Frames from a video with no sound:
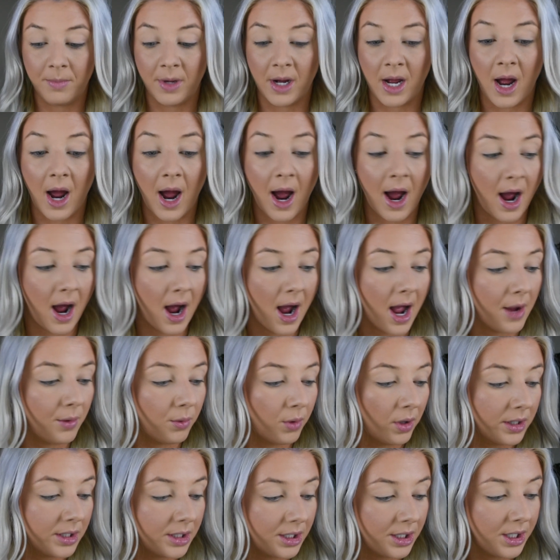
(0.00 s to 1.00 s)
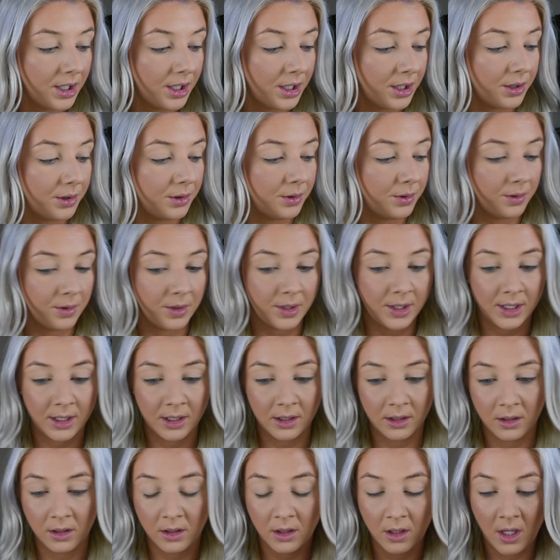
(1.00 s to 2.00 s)
but I want to
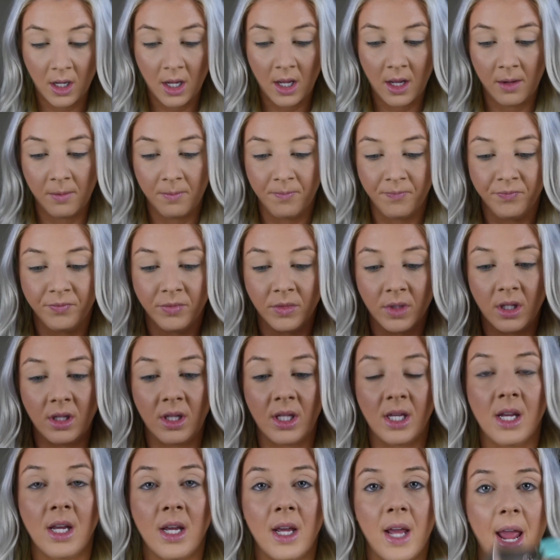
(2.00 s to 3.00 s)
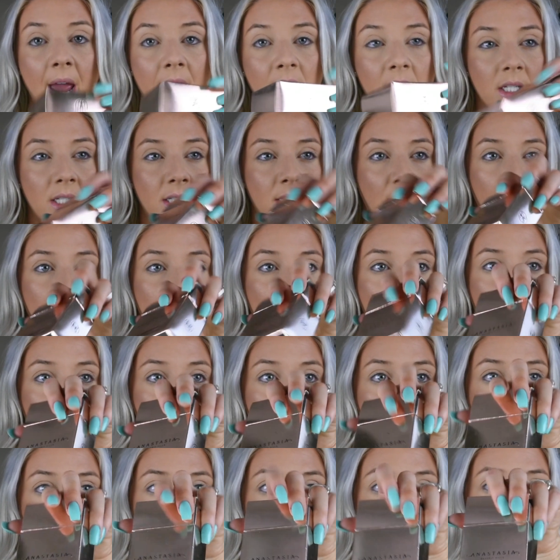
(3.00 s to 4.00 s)
use the
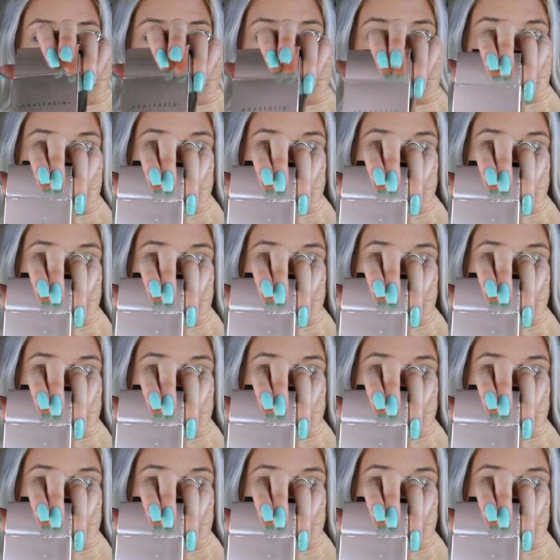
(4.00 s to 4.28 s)
Anastasia.